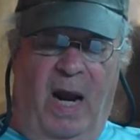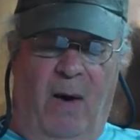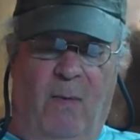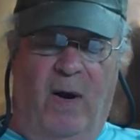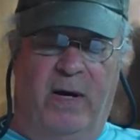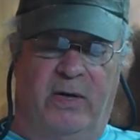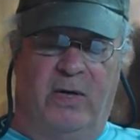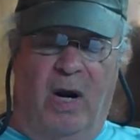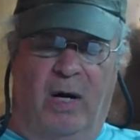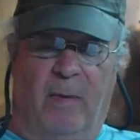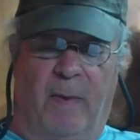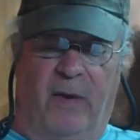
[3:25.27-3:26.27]
I want to
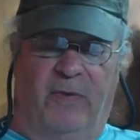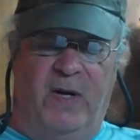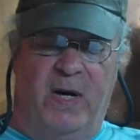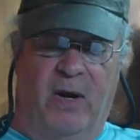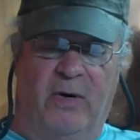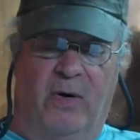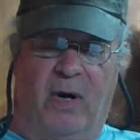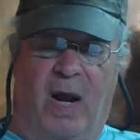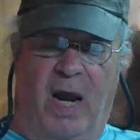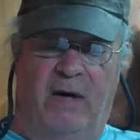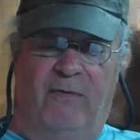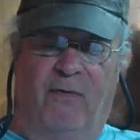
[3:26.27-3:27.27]
talk about the
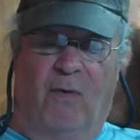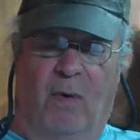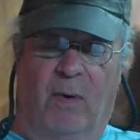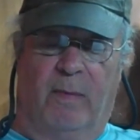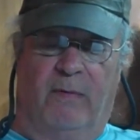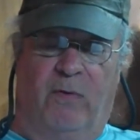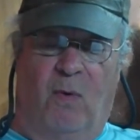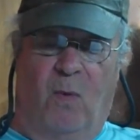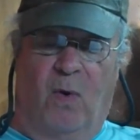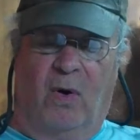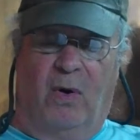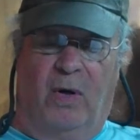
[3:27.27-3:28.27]
underlying form of the
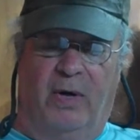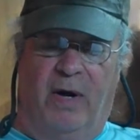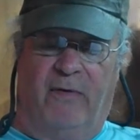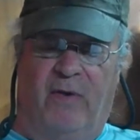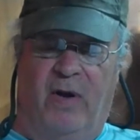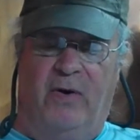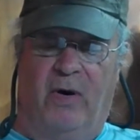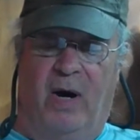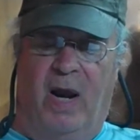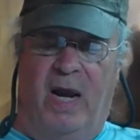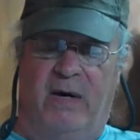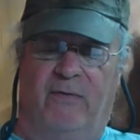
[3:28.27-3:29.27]
world of
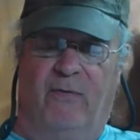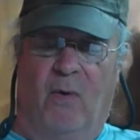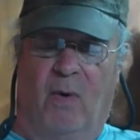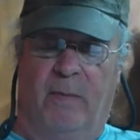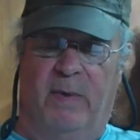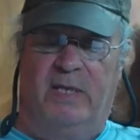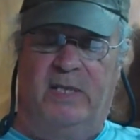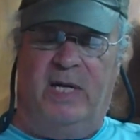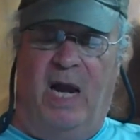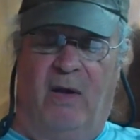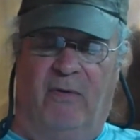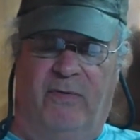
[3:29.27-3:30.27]
underlying form
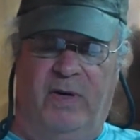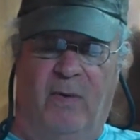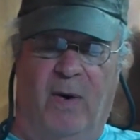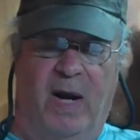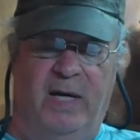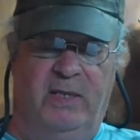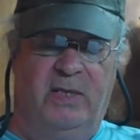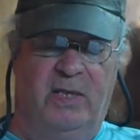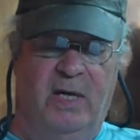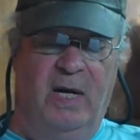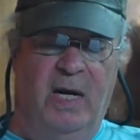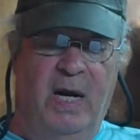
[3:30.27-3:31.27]
itself, he
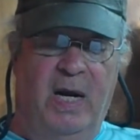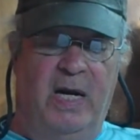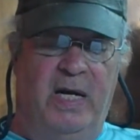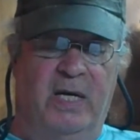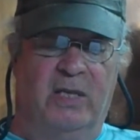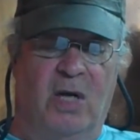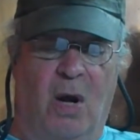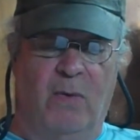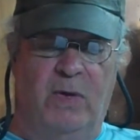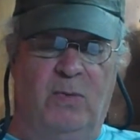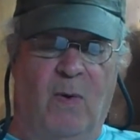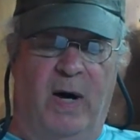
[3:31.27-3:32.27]
writes. He is
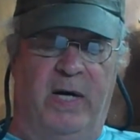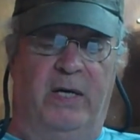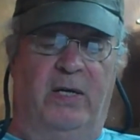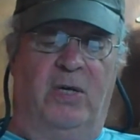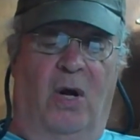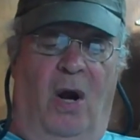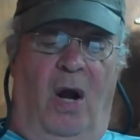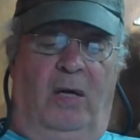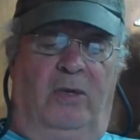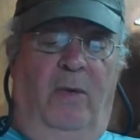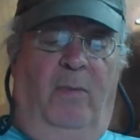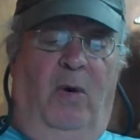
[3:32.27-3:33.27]
always wanting to
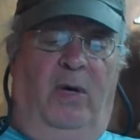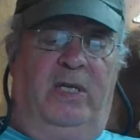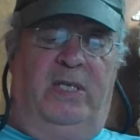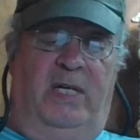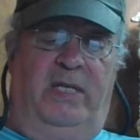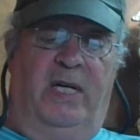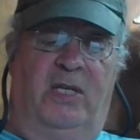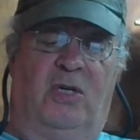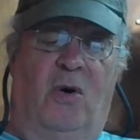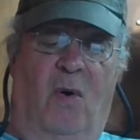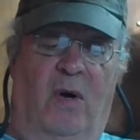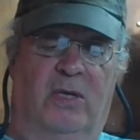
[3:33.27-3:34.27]
talk. The book is a
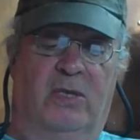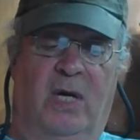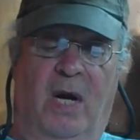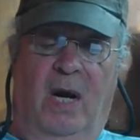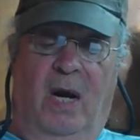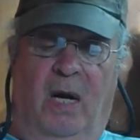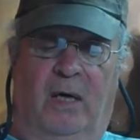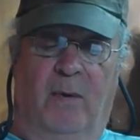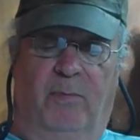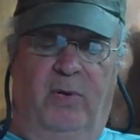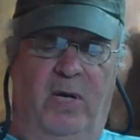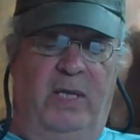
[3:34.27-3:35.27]
discourse, a
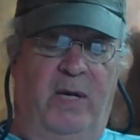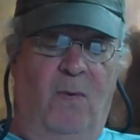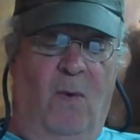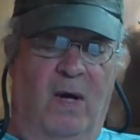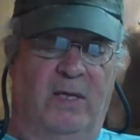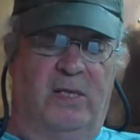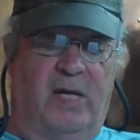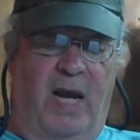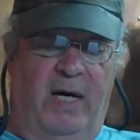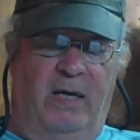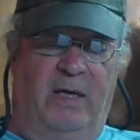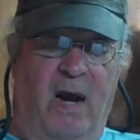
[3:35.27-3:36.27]
completely
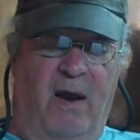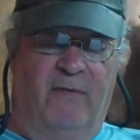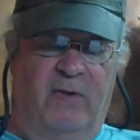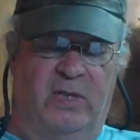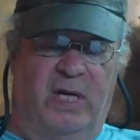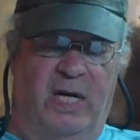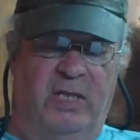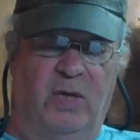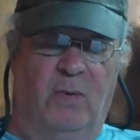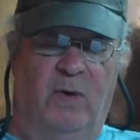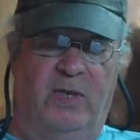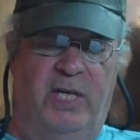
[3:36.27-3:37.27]
one-sided
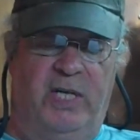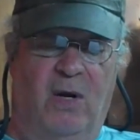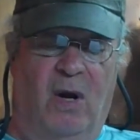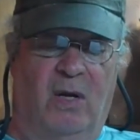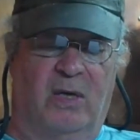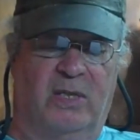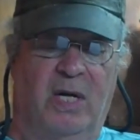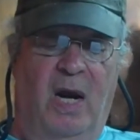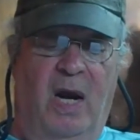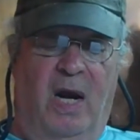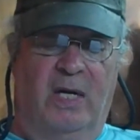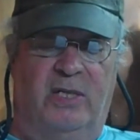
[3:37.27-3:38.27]
conversation, which he calls
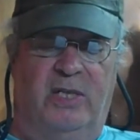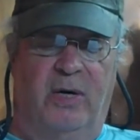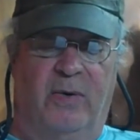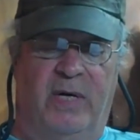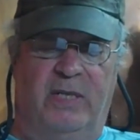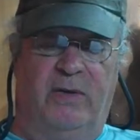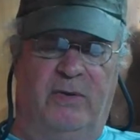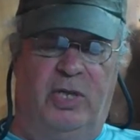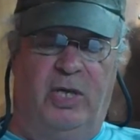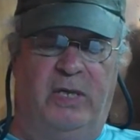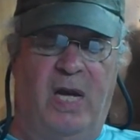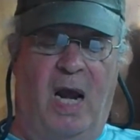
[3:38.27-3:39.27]
a series of
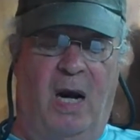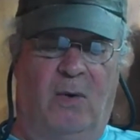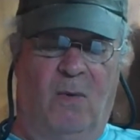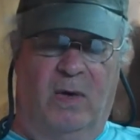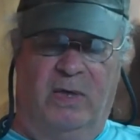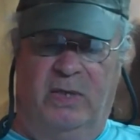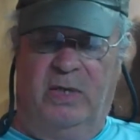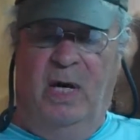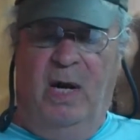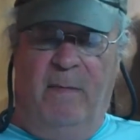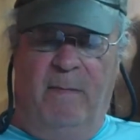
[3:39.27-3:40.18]
chautauquas,